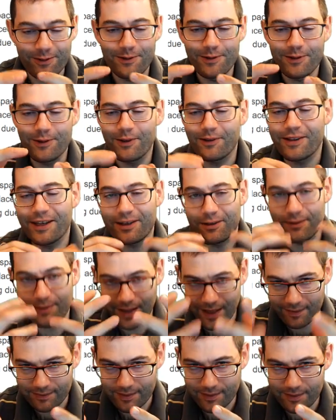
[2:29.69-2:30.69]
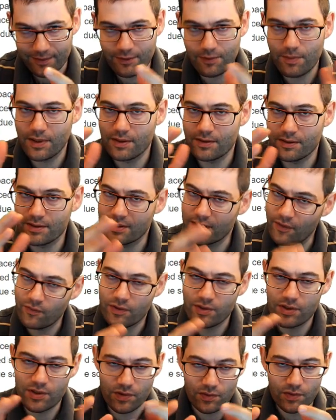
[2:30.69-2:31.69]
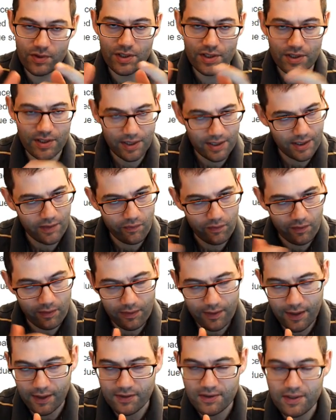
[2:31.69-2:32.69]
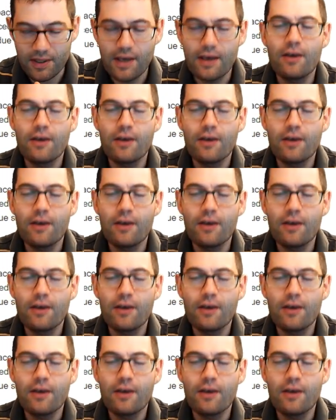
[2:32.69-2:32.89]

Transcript: not that you have to do because different sources say different things,